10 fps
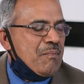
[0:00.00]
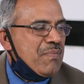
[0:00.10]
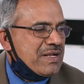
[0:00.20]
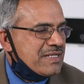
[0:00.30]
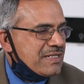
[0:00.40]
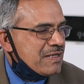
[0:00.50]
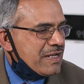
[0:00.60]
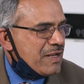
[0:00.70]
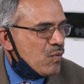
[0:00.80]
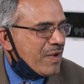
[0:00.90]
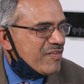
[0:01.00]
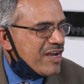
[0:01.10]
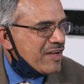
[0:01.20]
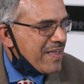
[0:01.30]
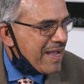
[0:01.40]
but in one
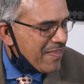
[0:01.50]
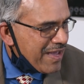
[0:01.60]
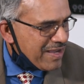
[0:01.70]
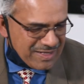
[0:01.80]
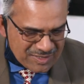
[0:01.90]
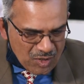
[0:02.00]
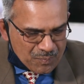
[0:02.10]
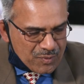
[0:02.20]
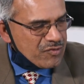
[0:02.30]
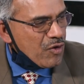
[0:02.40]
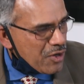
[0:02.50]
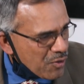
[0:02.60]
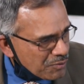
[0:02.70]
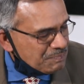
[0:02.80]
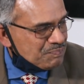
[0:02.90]
way or the other, it's all
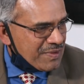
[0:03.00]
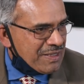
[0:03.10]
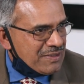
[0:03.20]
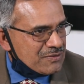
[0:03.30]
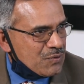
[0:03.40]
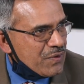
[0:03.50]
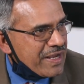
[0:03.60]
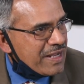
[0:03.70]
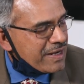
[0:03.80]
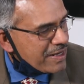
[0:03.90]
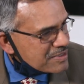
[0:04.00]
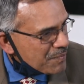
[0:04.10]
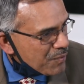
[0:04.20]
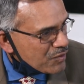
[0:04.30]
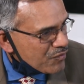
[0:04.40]
portfolio. So we can get
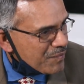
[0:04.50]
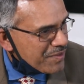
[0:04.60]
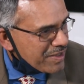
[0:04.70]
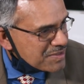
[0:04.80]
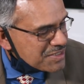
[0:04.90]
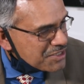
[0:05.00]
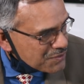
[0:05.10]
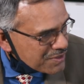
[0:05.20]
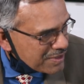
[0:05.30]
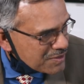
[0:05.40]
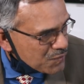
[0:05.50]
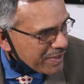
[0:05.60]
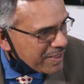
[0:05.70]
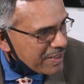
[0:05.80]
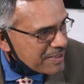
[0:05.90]
support from the institutions, we
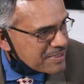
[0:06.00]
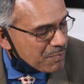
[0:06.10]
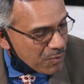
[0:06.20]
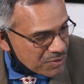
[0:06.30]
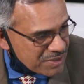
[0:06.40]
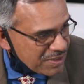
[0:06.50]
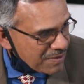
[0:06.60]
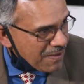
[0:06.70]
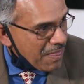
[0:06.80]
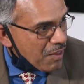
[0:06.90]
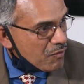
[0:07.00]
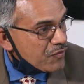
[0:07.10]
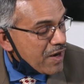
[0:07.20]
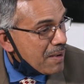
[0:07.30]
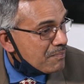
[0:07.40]
can get support
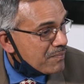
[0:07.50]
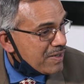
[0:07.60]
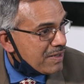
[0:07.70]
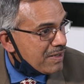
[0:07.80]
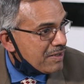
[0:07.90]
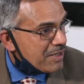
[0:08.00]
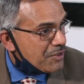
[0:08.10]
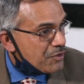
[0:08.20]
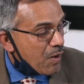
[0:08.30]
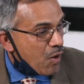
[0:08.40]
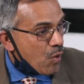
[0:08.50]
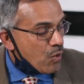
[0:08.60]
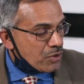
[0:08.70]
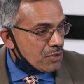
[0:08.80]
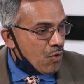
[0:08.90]
from your
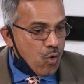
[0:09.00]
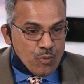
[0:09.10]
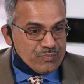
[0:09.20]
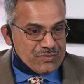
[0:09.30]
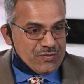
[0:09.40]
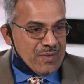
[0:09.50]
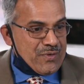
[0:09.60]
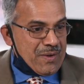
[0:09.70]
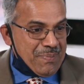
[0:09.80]
own homes, from your